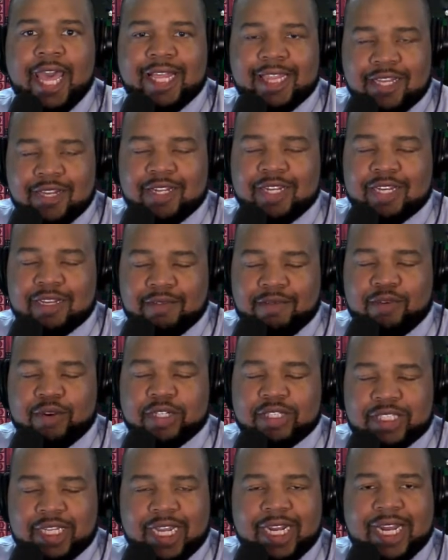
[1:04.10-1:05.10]
they're looking for a
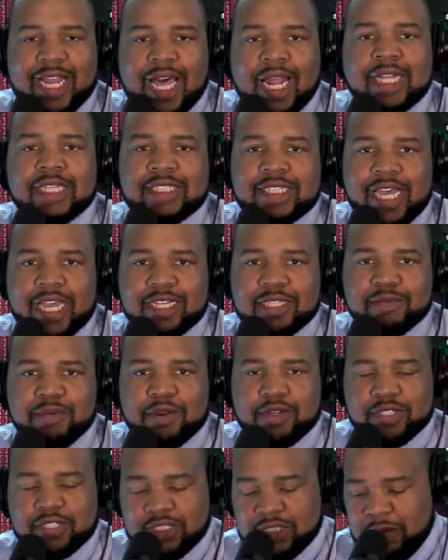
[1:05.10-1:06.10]
technology
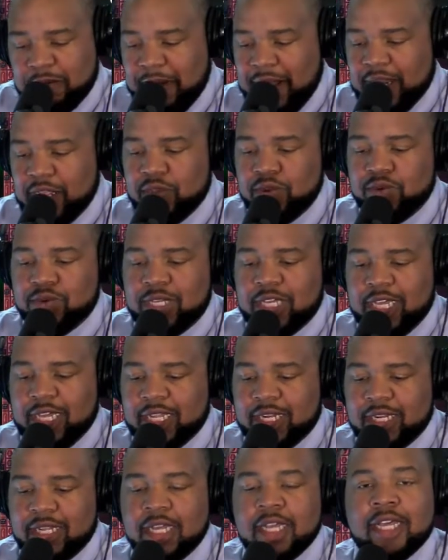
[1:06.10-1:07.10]
expert, somebody who
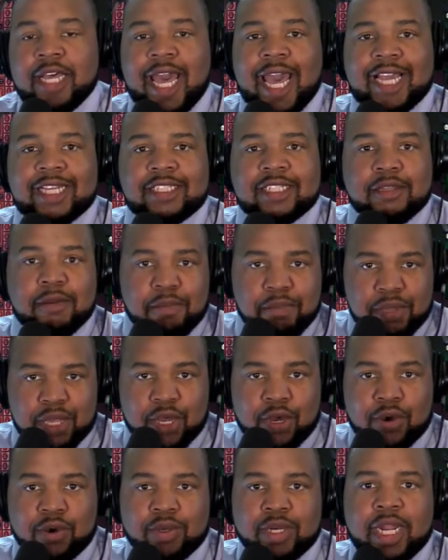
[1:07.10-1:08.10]
can actually
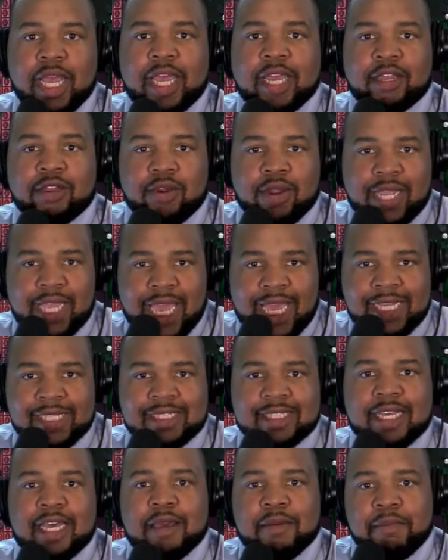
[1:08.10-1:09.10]
build and create
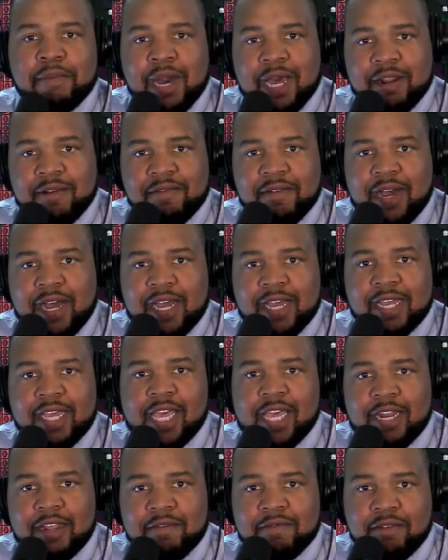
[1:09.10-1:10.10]
and modify
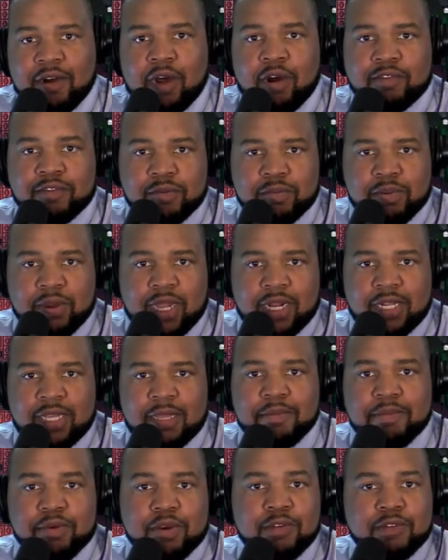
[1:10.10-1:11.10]
and evolve the product,
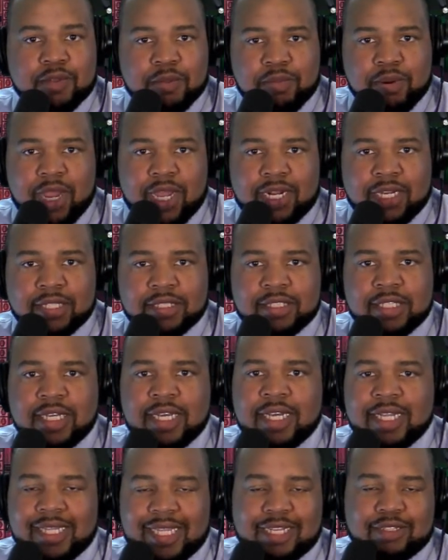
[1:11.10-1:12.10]
improve the product.
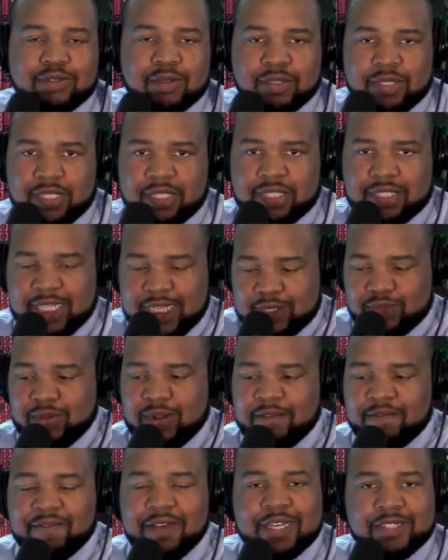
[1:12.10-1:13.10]
That's what
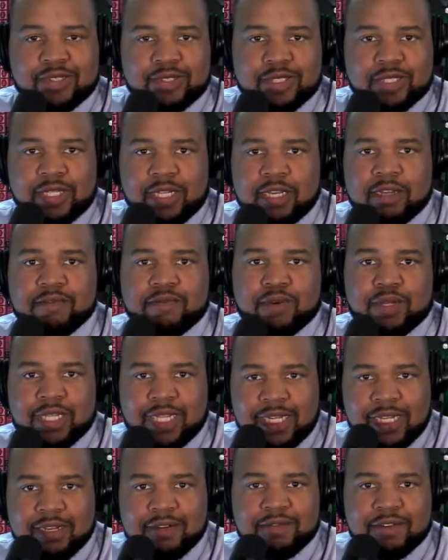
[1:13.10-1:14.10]
investors are looking for. They're
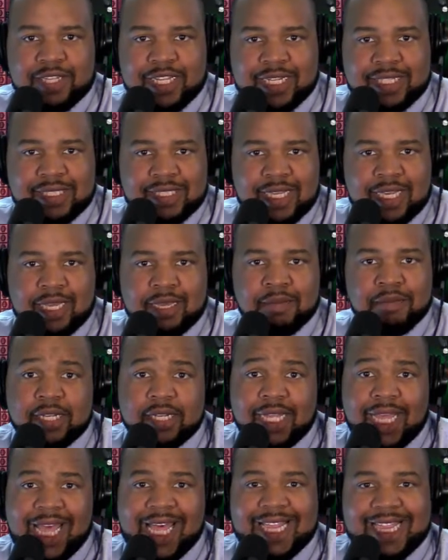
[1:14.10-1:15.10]
looking for that team.
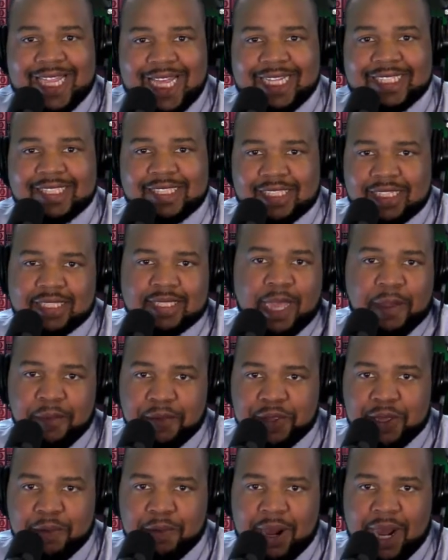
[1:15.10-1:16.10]
And that's the same with
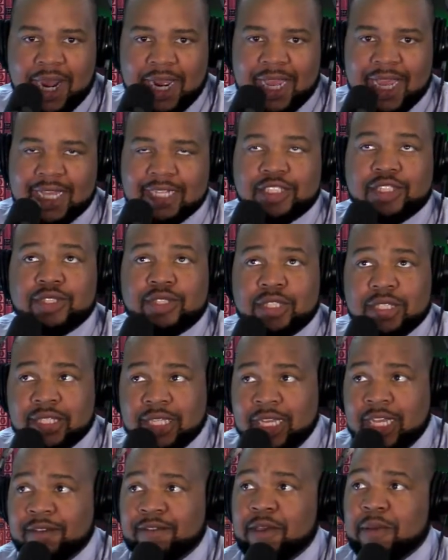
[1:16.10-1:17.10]
your podcast. You should
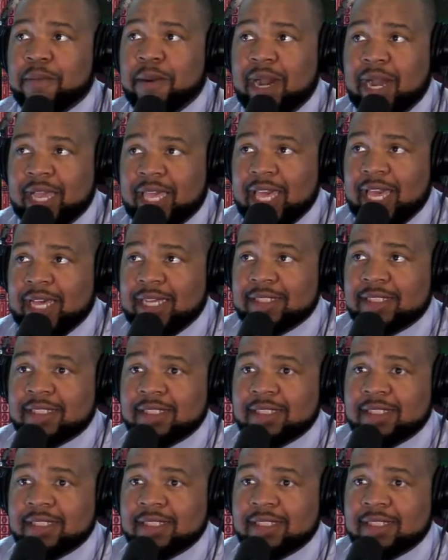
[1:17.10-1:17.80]
think of your podcast